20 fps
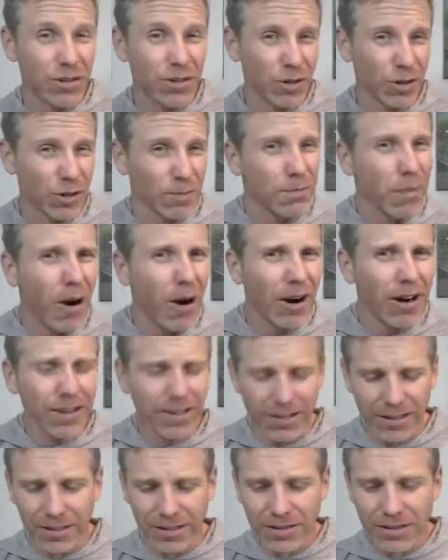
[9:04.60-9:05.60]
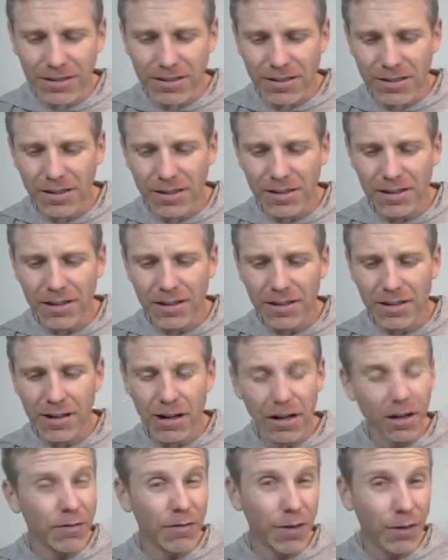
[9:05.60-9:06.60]
or partners
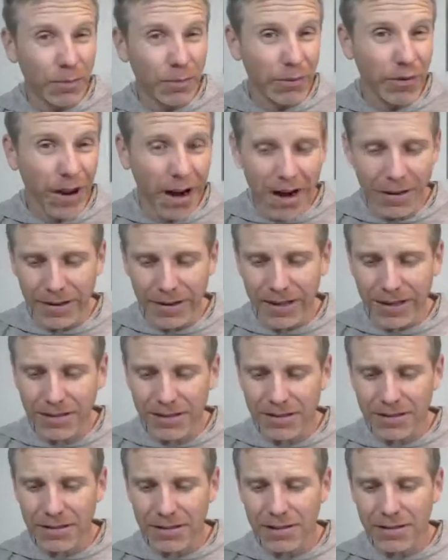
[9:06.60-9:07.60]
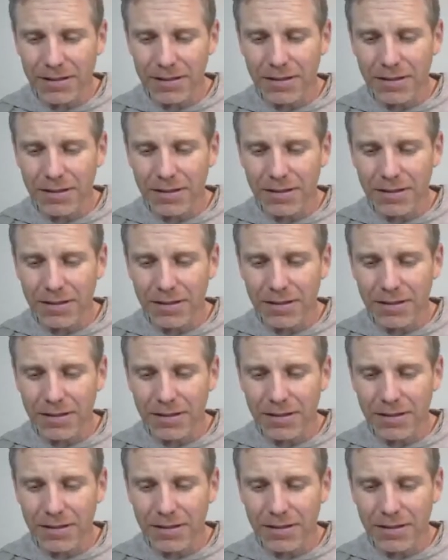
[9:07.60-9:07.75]
of the promise,